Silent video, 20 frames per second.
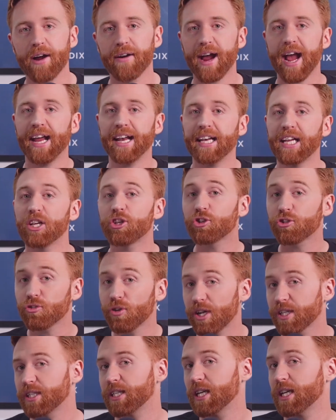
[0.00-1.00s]
any
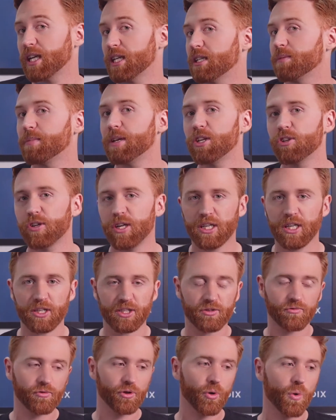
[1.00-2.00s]
trusted intermediary. It doesn't
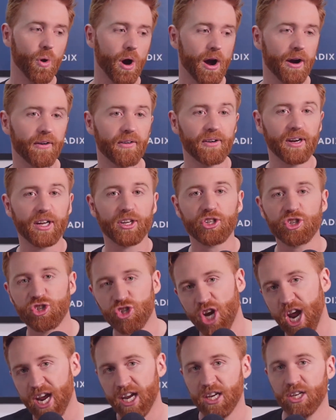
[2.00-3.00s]
require an
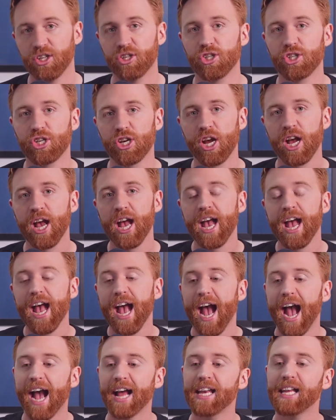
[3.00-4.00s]
exchange,
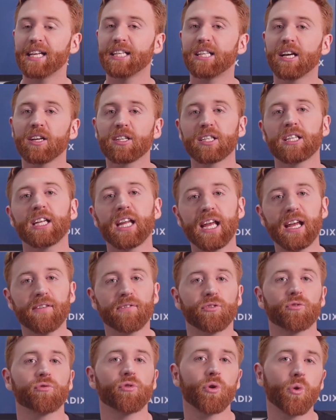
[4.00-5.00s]
and it doesn't
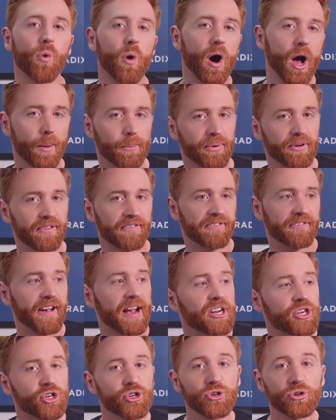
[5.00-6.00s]
even require
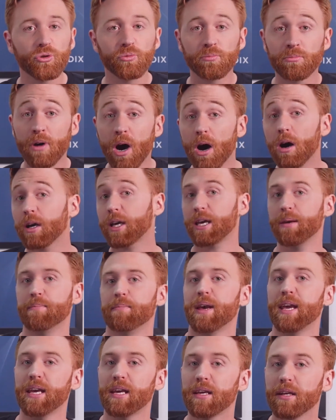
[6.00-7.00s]
professional market
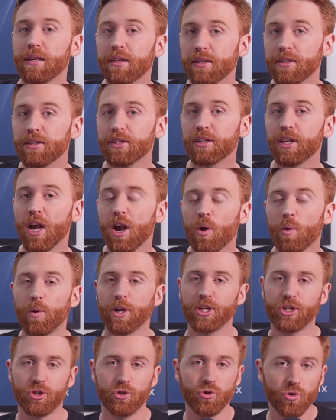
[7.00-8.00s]
makers,
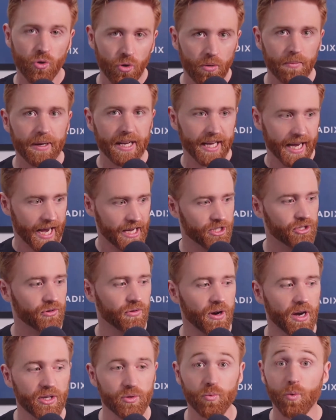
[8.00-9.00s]
which normally
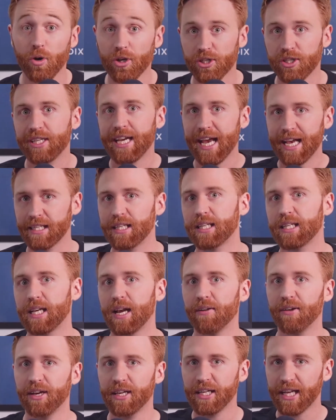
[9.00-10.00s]
categorize what's
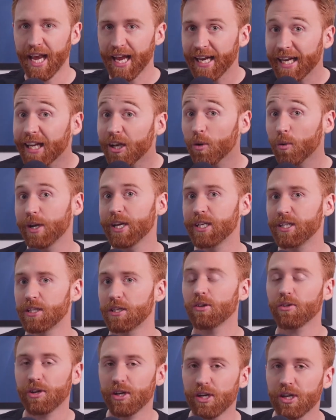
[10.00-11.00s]
necessary to get liquidity
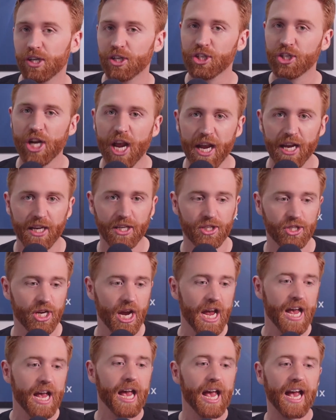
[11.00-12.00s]
on an exchange.
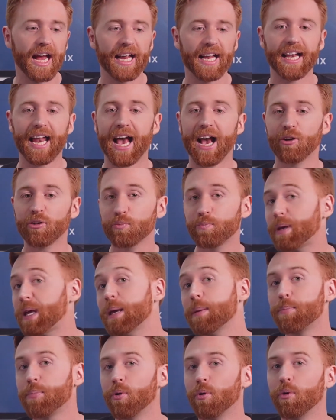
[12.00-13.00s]
It allows
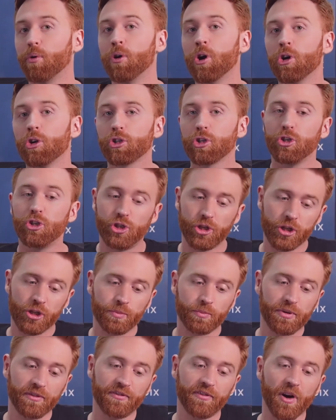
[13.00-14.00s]
people to just
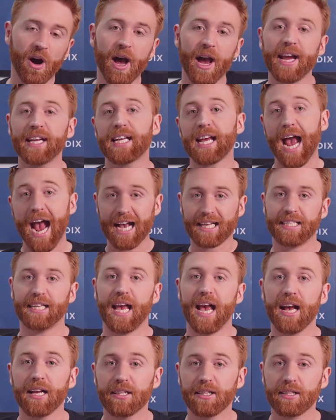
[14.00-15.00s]
provide
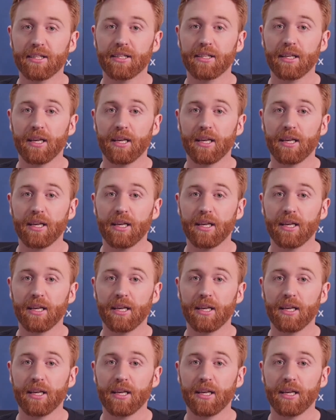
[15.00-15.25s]
assets